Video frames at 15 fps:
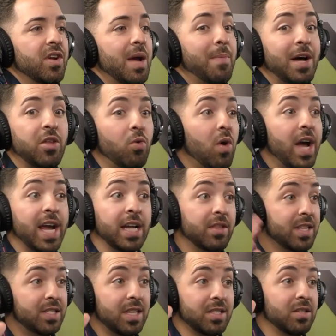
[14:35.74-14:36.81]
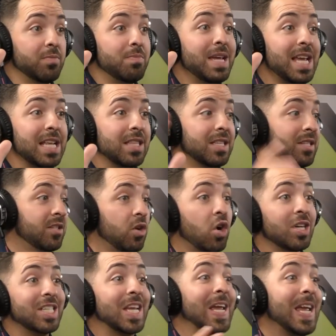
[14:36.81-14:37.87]
And by the way, this isn't me. This is our
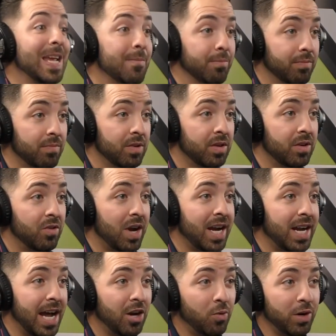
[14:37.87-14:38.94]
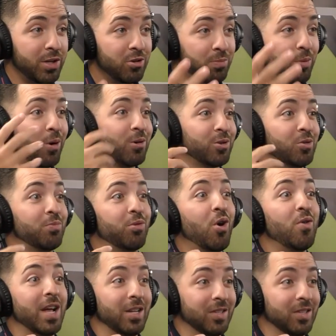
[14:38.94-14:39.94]
team, right? I don't want to use personal pronouns.